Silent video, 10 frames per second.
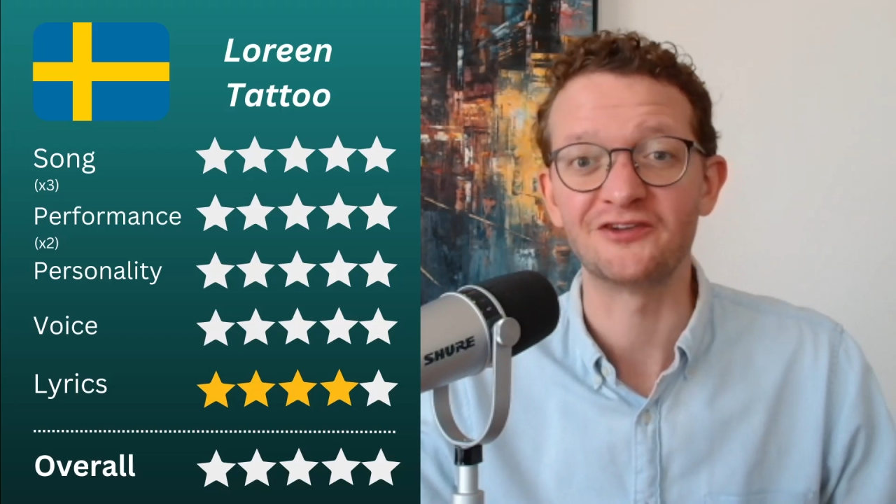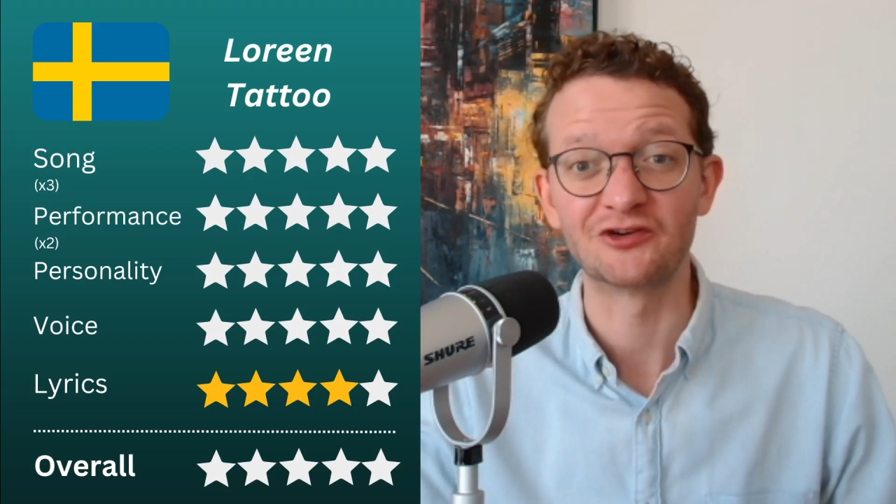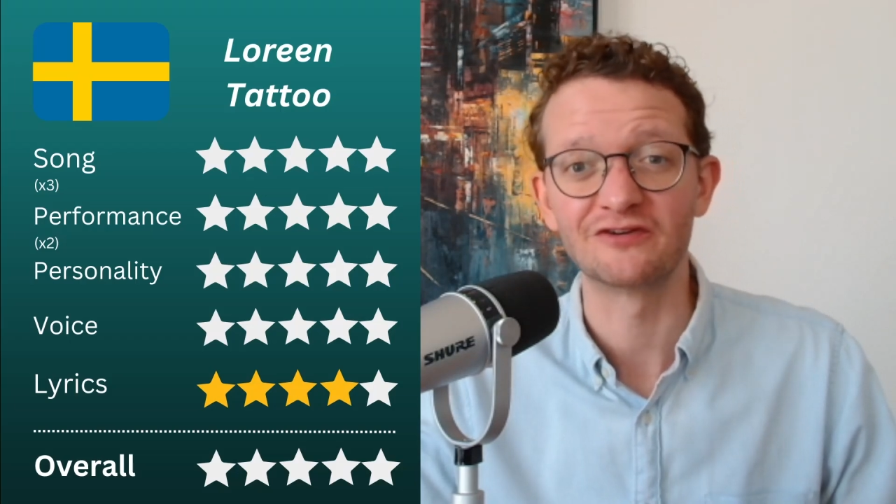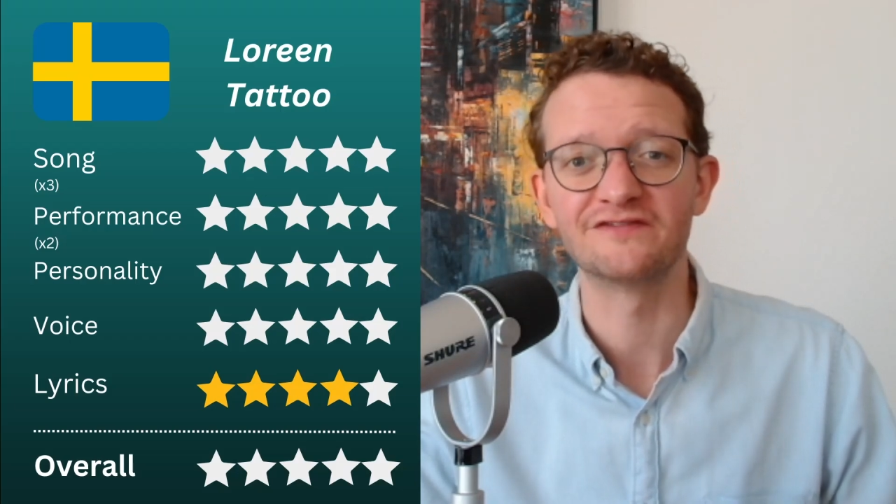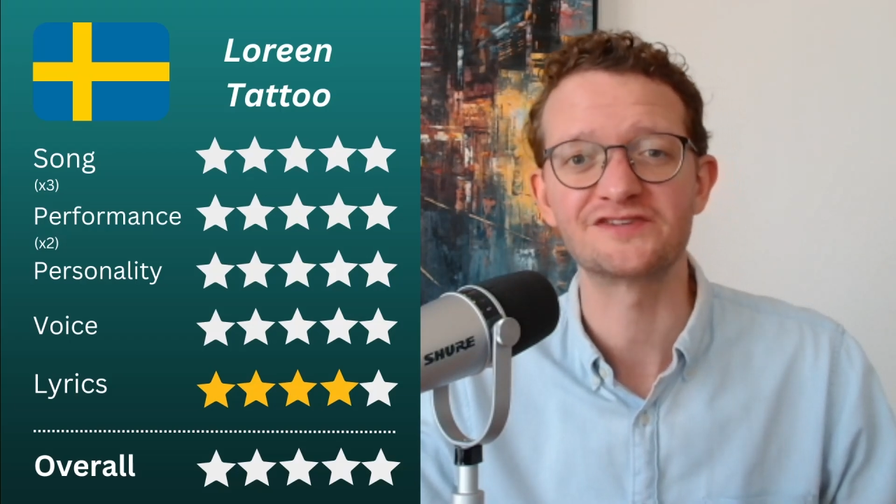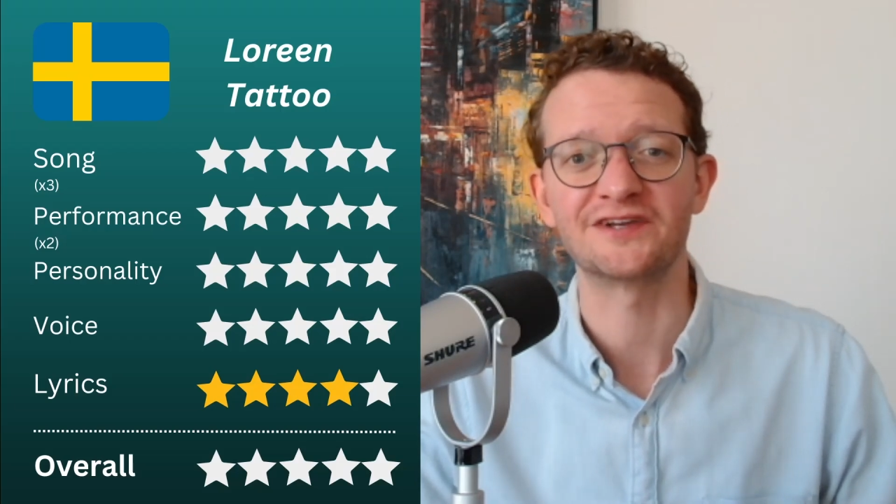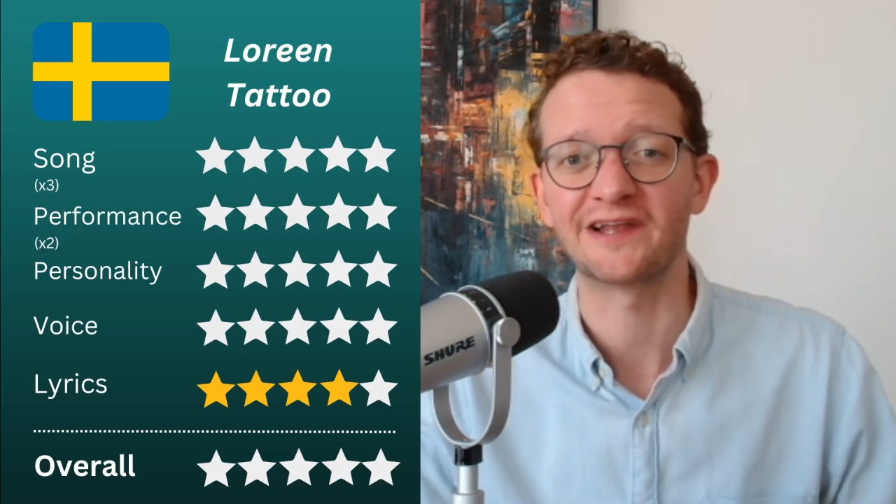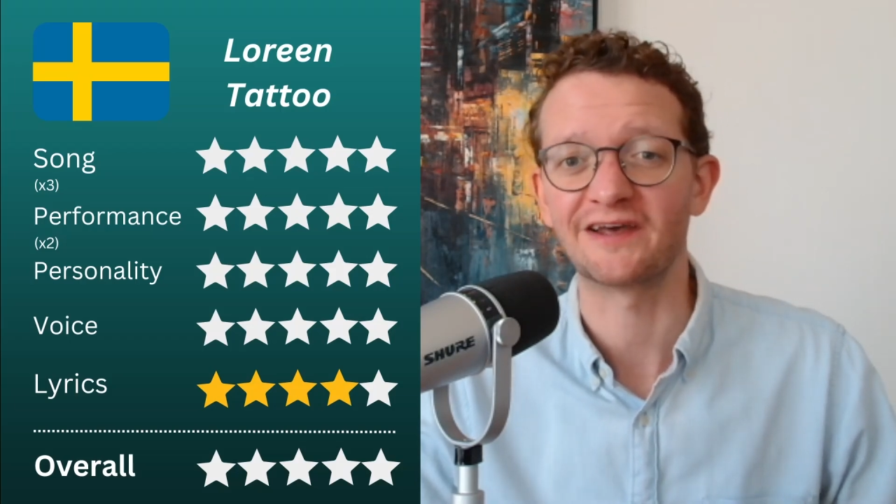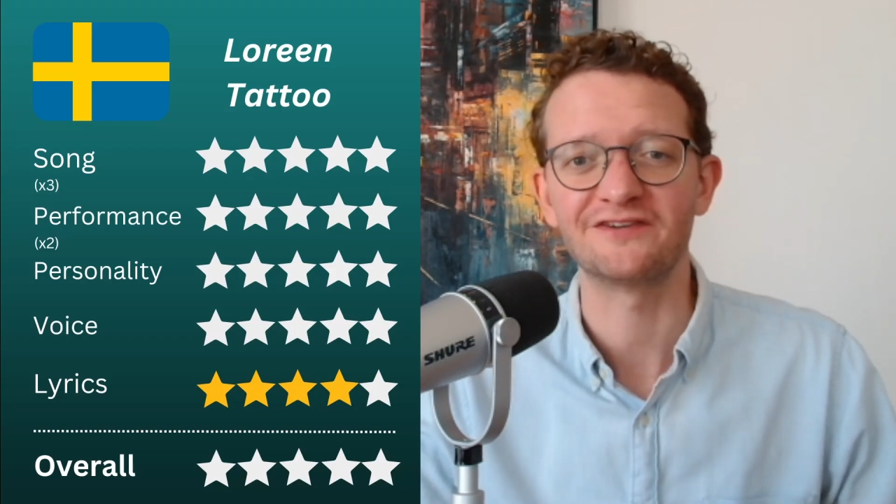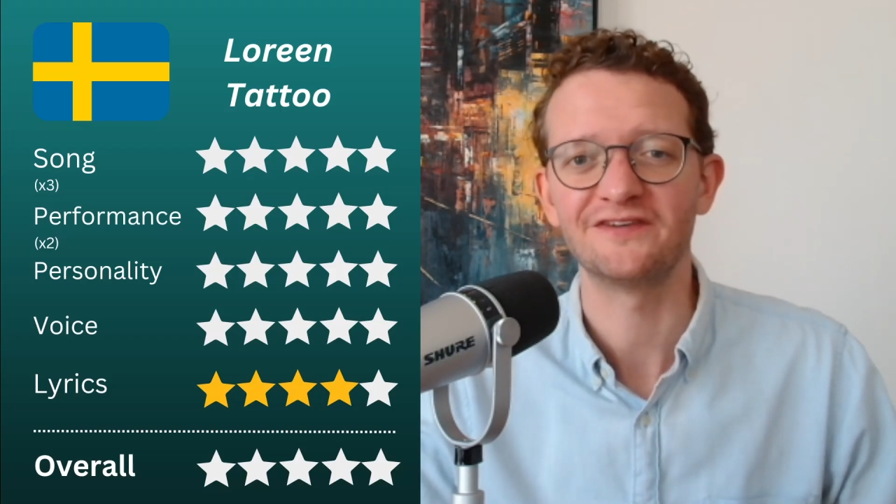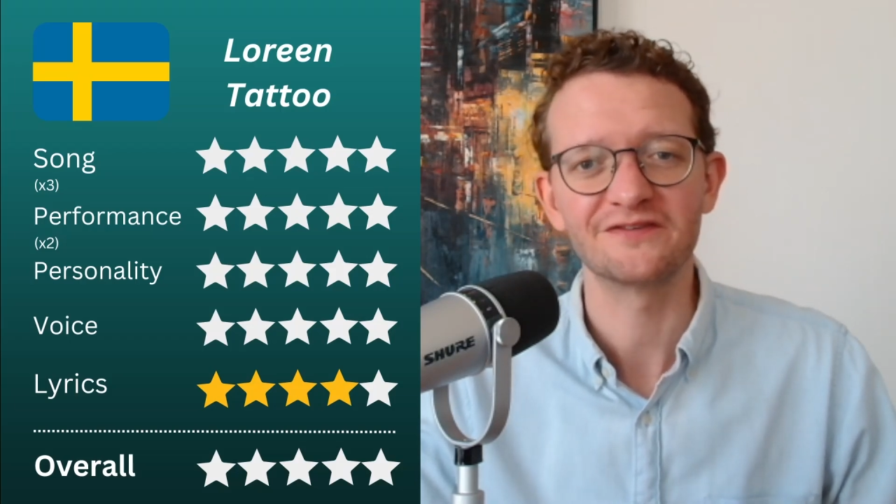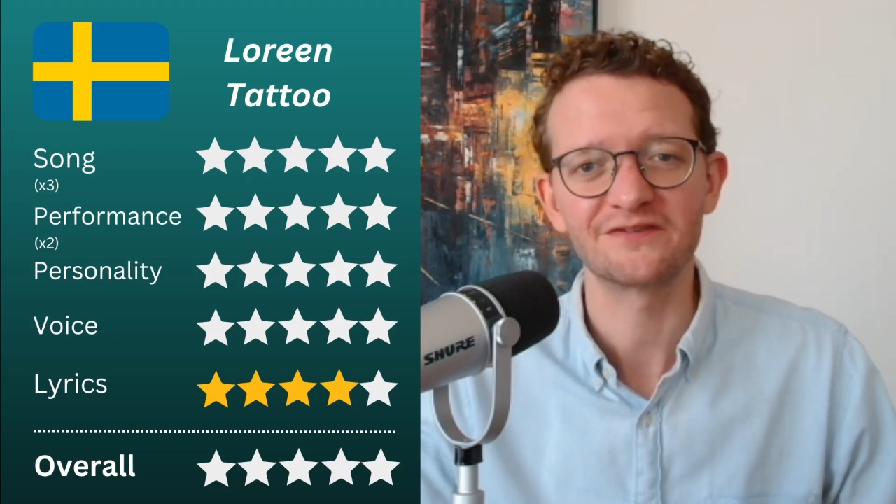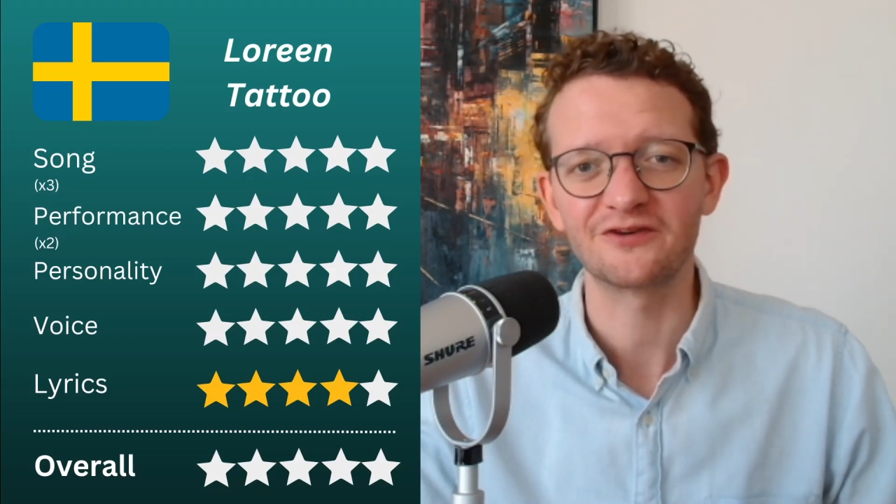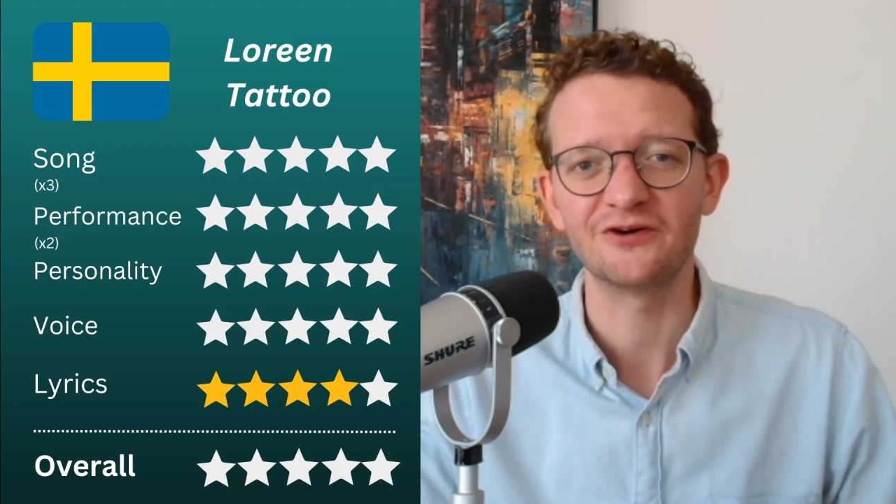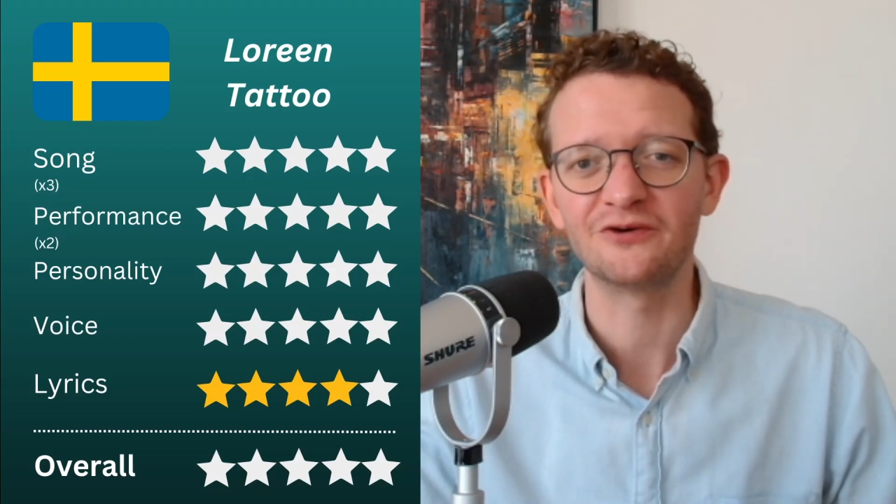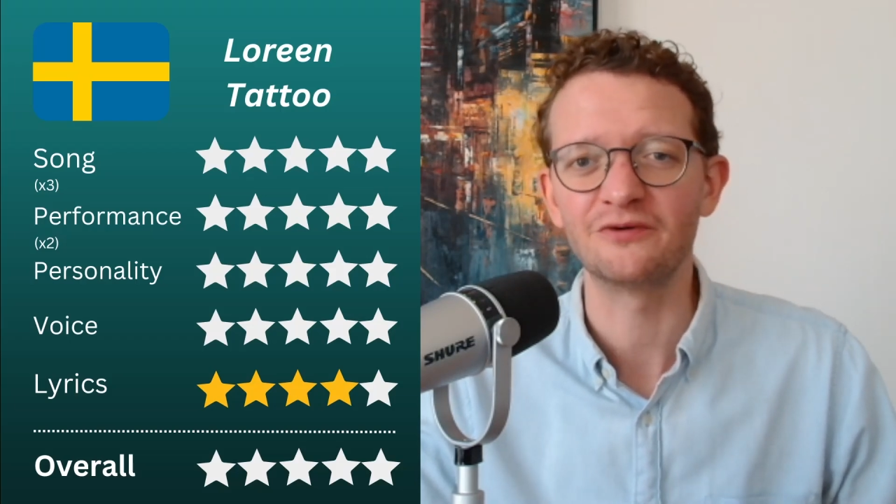Eurovision 11 years ago,